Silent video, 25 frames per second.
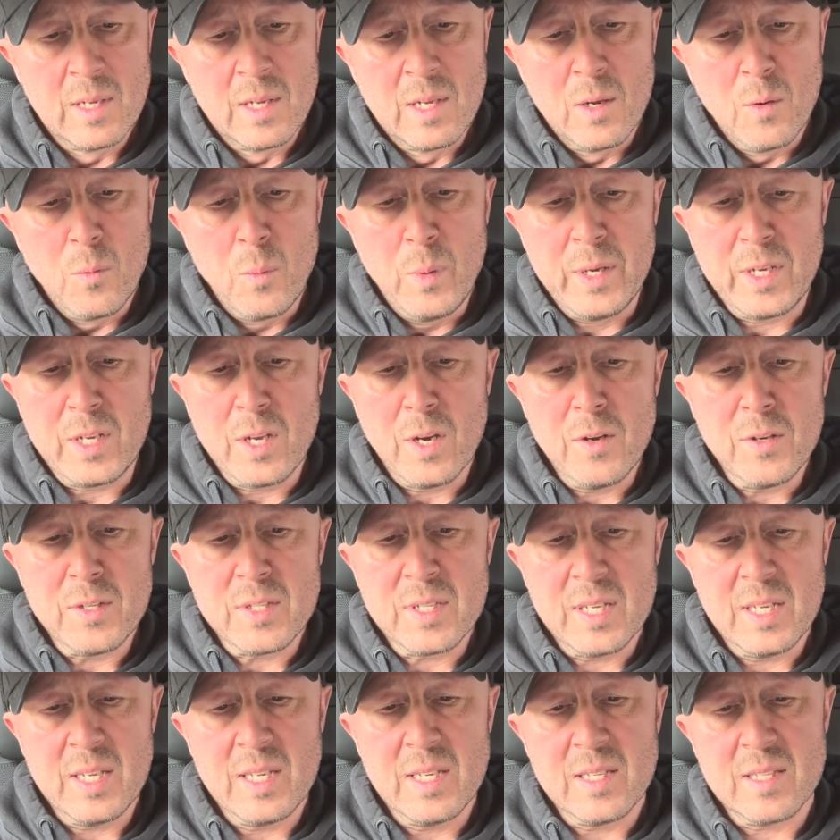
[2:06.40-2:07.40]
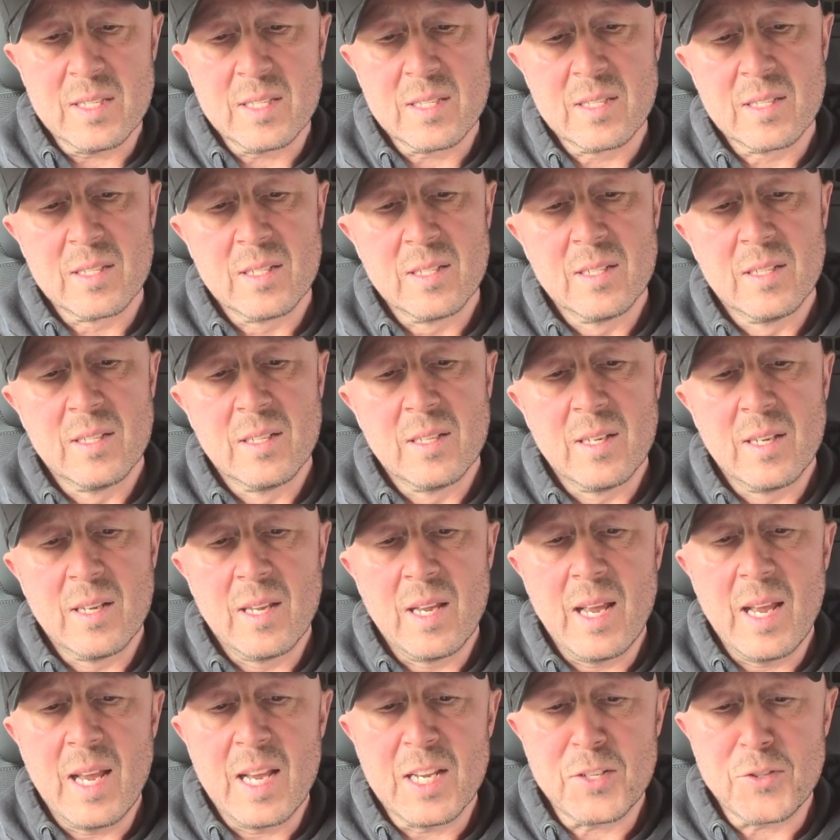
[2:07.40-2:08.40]
We go to his
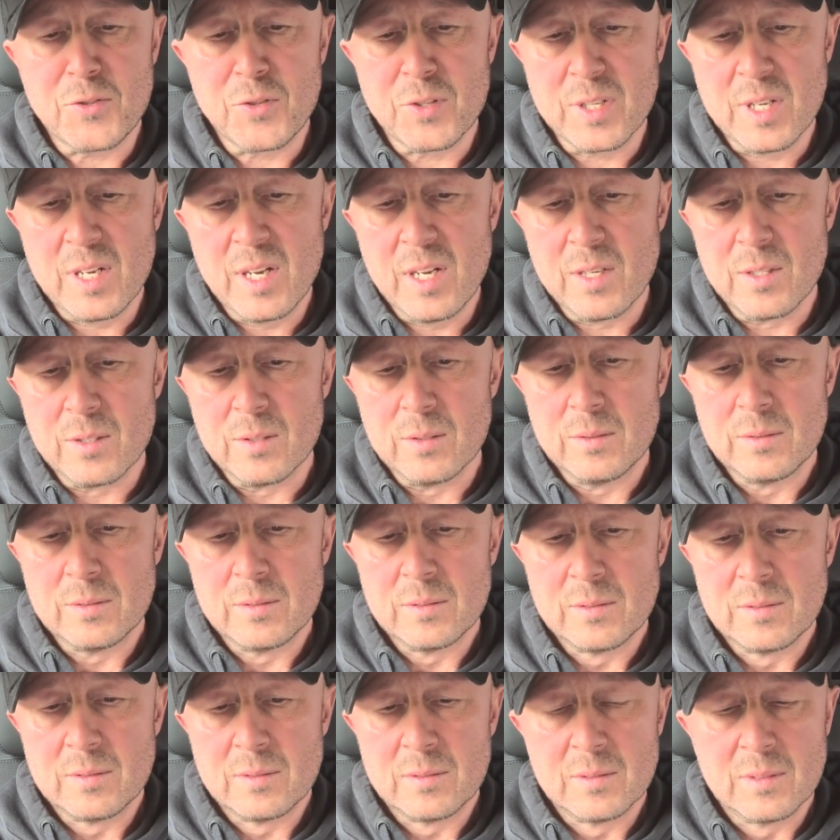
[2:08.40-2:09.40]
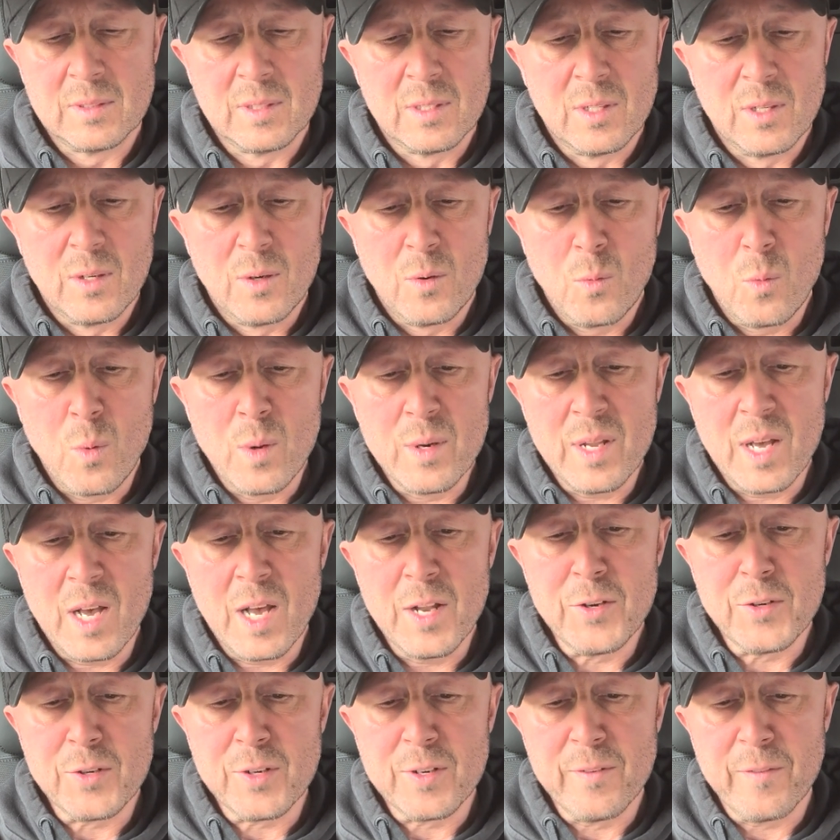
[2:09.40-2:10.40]
estradiol,
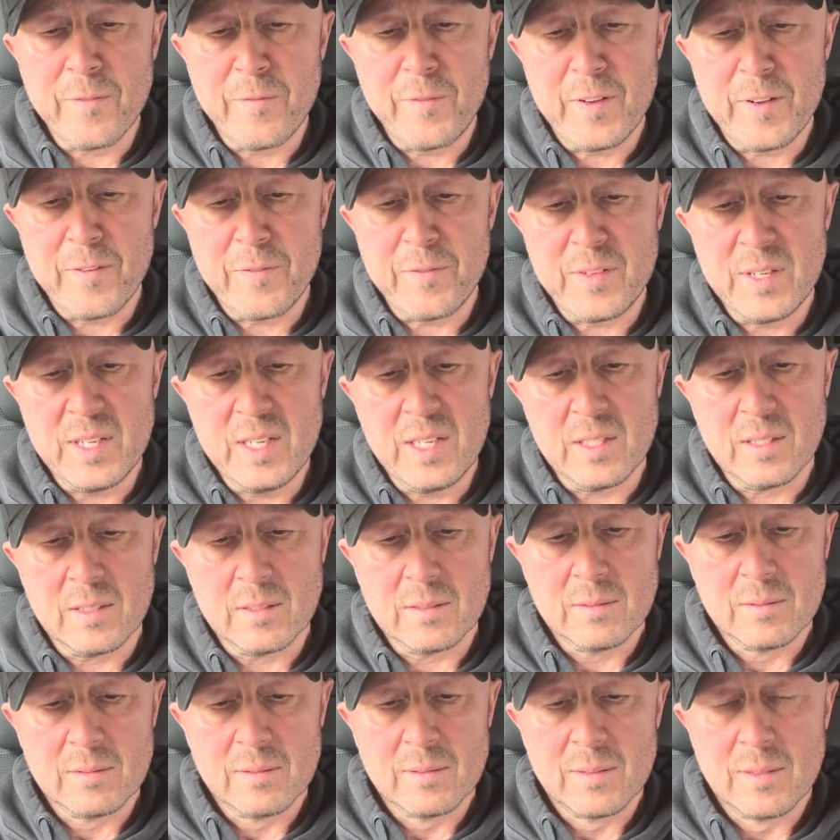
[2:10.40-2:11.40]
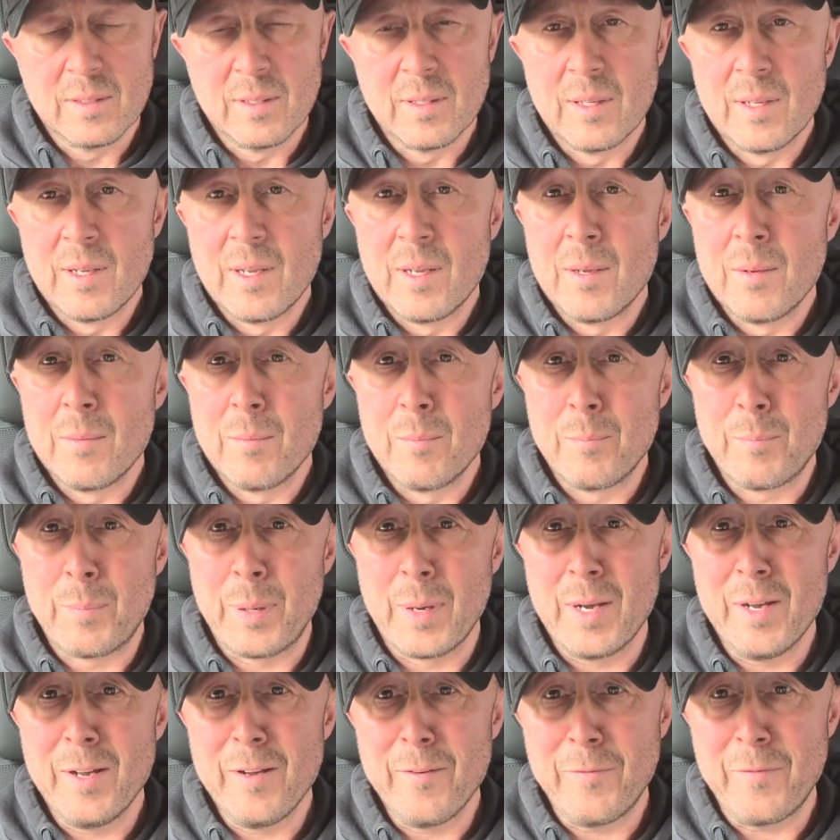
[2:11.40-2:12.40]
115.
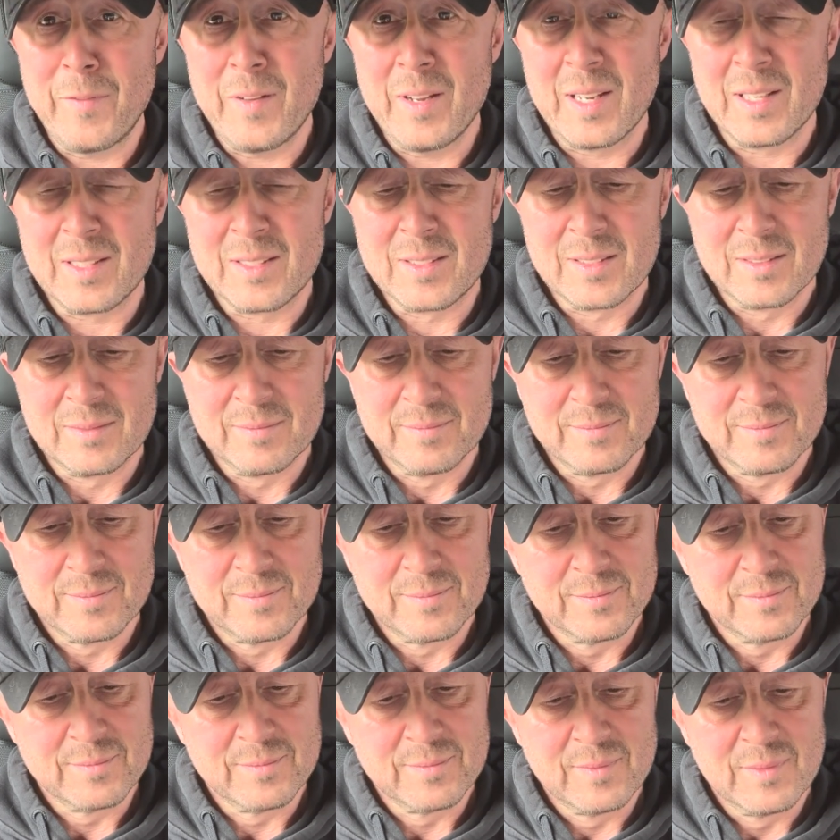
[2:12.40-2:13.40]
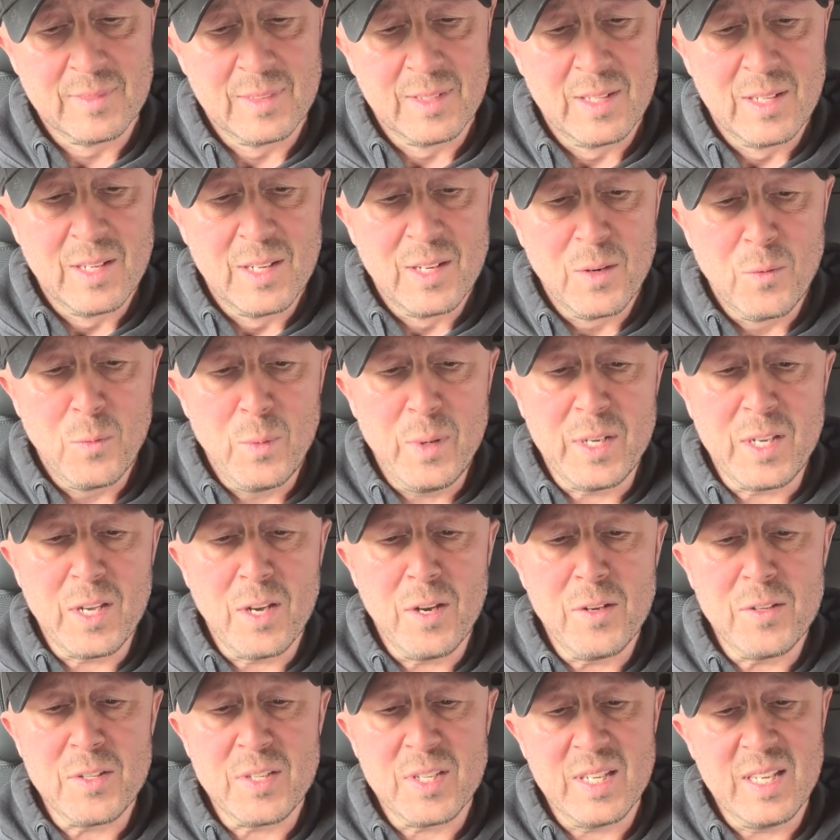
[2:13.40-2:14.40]
Perfect. We go
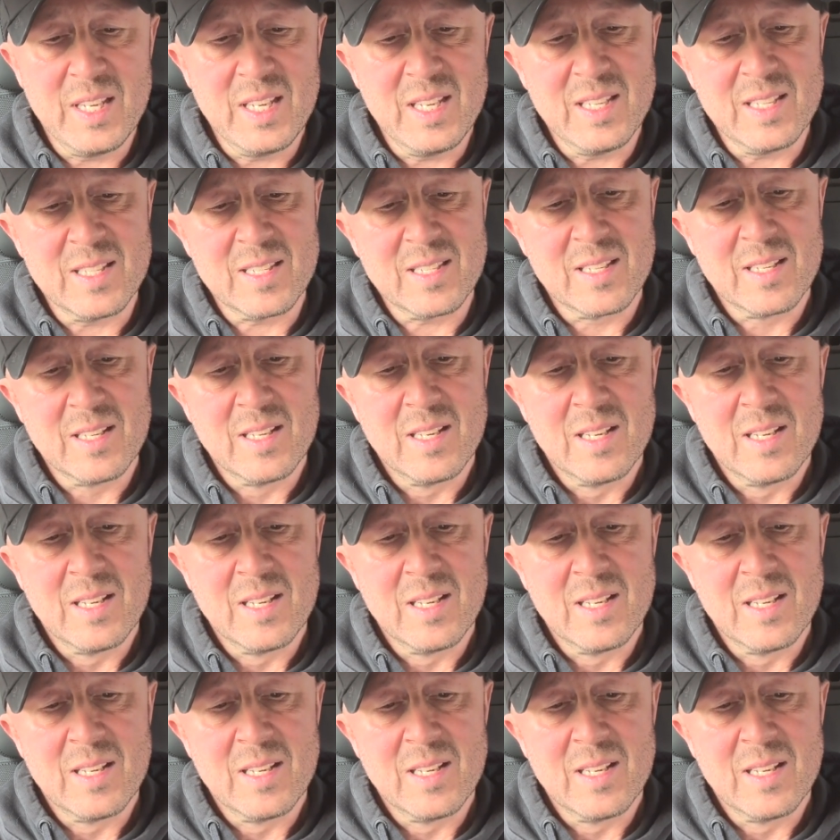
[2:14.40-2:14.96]
to his